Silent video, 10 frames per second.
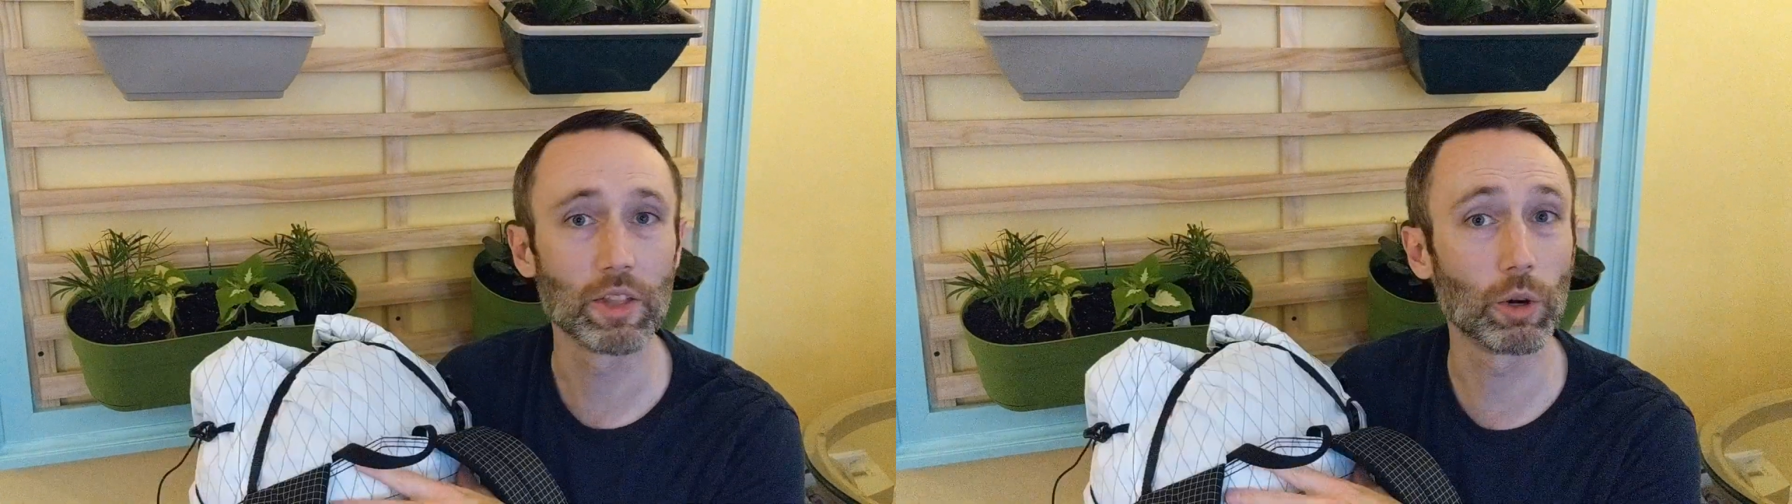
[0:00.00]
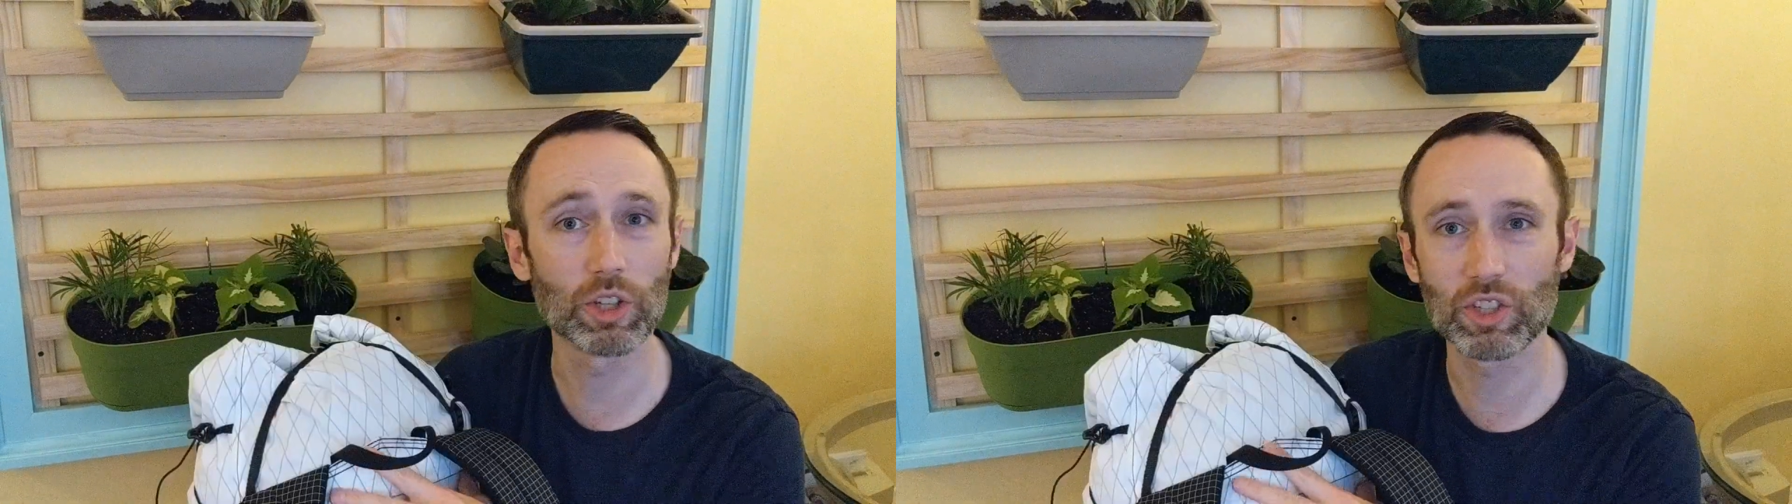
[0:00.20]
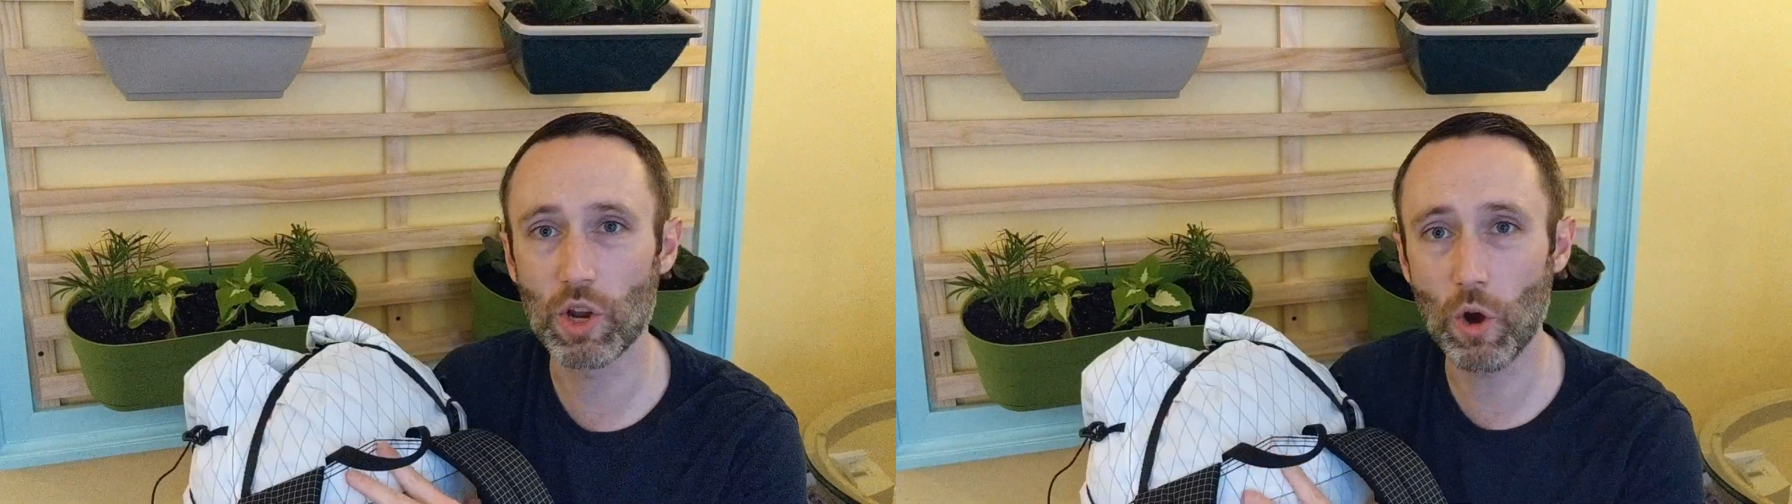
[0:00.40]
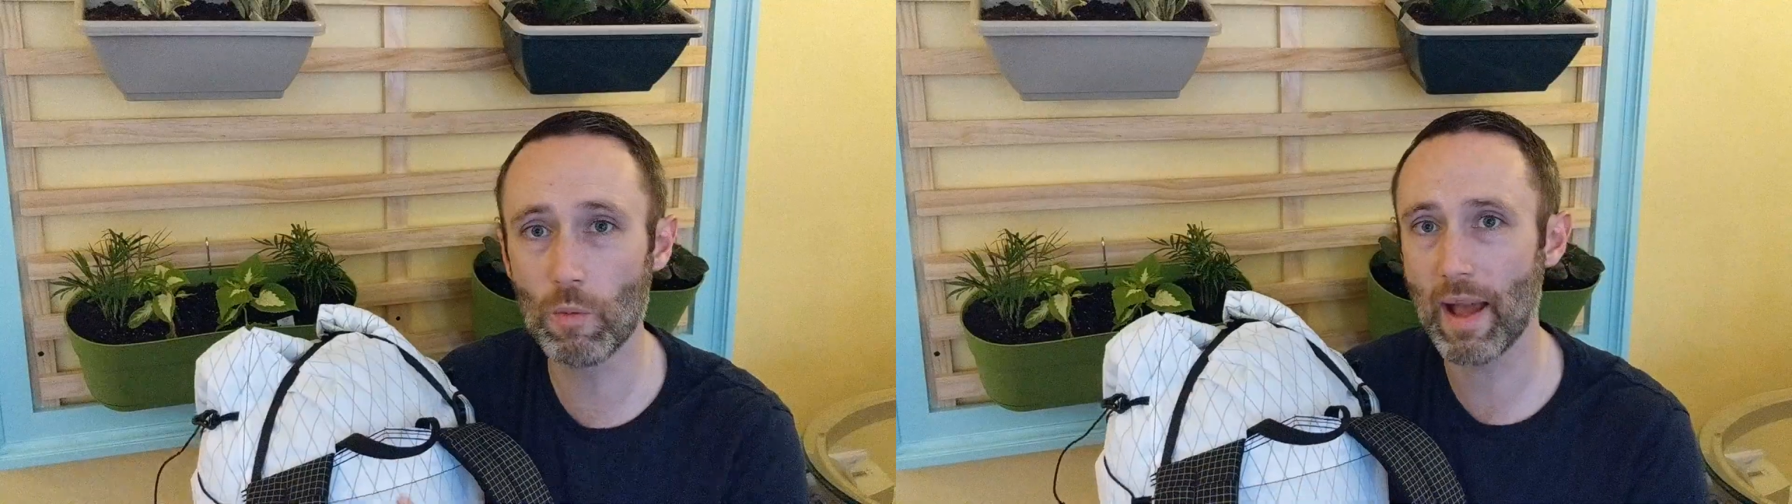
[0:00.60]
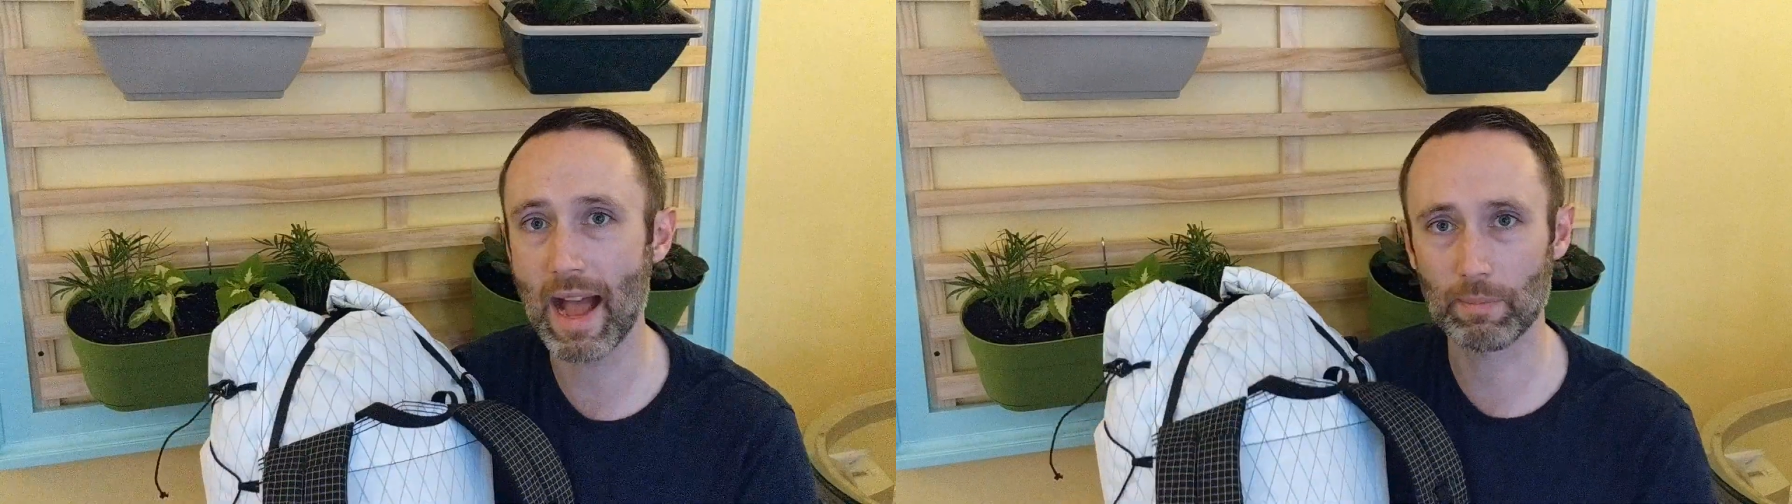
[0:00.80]
There is no
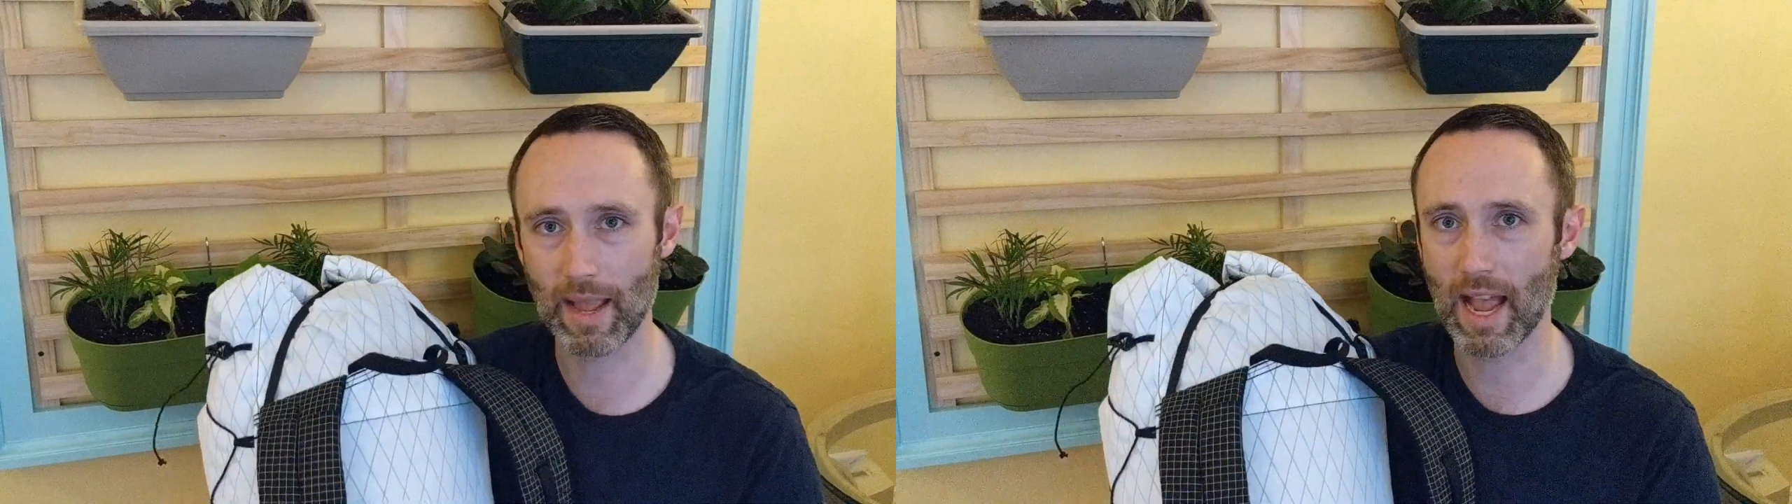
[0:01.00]
back